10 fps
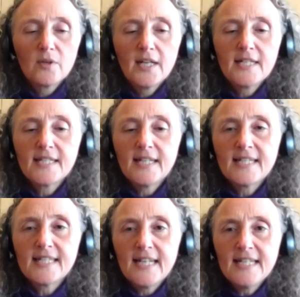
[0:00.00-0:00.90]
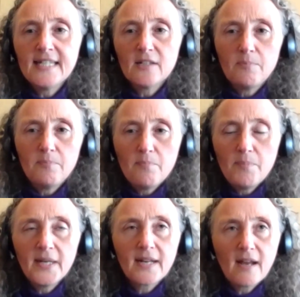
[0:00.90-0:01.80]
It's easy to
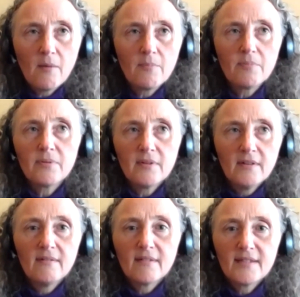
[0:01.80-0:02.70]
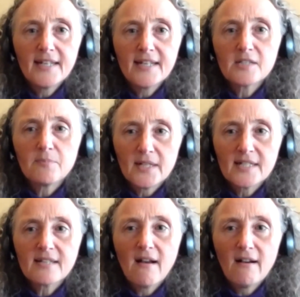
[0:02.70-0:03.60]
pick up things, but
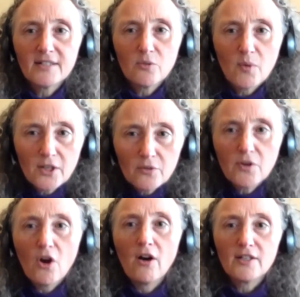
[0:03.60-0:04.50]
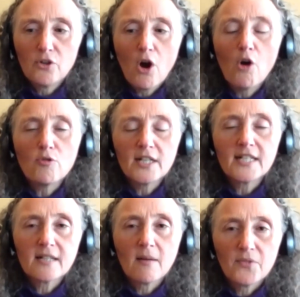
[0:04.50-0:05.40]
it's harder when you're
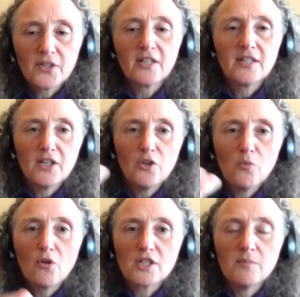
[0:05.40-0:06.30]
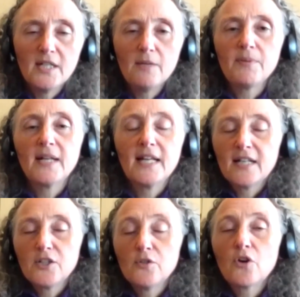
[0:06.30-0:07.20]
holding something and then you want to manipulate
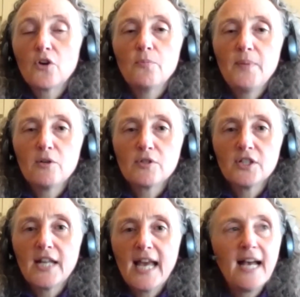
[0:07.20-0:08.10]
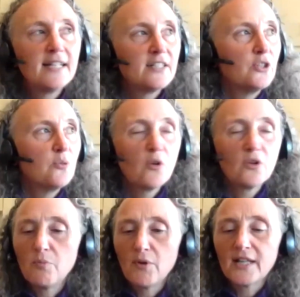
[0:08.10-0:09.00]
that. You've got your pills in your hand and you
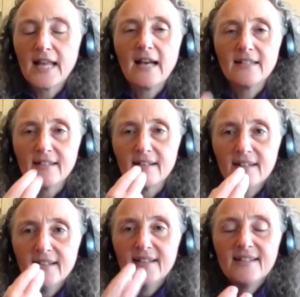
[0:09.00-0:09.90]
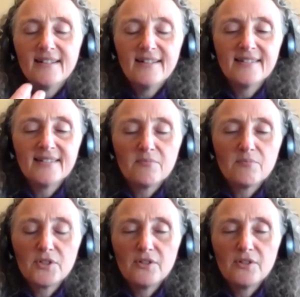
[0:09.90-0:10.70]
want to bring that and